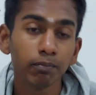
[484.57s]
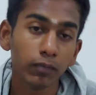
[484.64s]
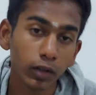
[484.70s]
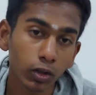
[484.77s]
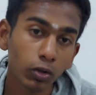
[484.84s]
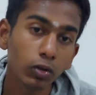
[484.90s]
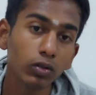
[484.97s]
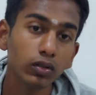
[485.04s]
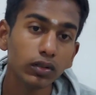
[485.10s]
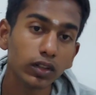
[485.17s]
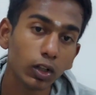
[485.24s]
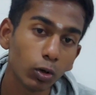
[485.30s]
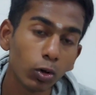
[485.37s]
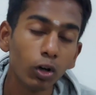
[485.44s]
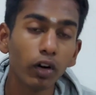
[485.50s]
below
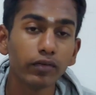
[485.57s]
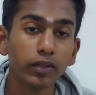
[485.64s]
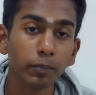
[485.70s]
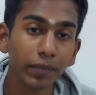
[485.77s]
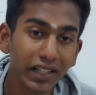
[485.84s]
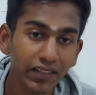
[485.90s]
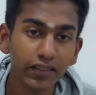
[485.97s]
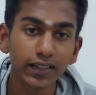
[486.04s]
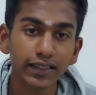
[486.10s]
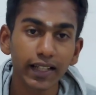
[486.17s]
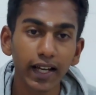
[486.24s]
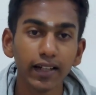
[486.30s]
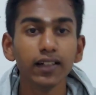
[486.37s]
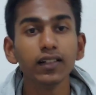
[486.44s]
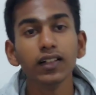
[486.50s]
the low of the previous
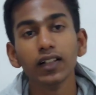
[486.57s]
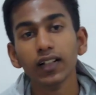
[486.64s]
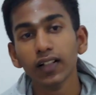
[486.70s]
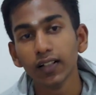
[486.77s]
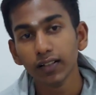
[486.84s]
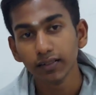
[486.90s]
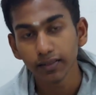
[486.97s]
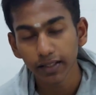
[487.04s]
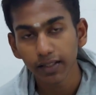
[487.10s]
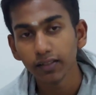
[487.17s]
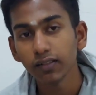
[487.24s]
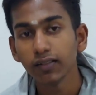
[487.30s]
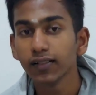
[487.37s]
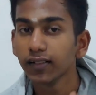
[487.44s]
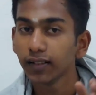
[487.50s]
candle, then
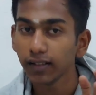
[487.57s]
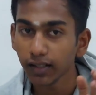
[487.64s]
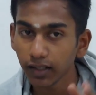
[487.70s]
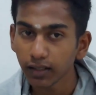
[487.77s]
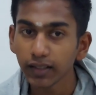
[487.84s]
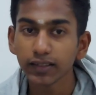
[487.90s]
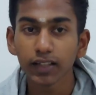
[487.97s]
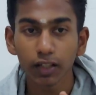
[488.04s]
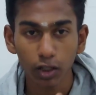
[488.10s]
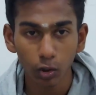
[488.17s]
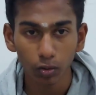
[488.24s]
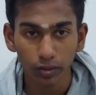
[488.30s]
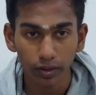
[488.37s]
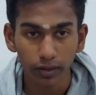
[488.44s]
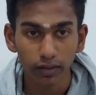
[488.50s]
it is a
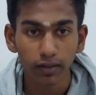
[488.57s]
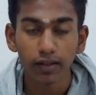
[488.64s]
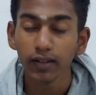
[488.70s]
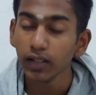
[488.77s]
downtrend.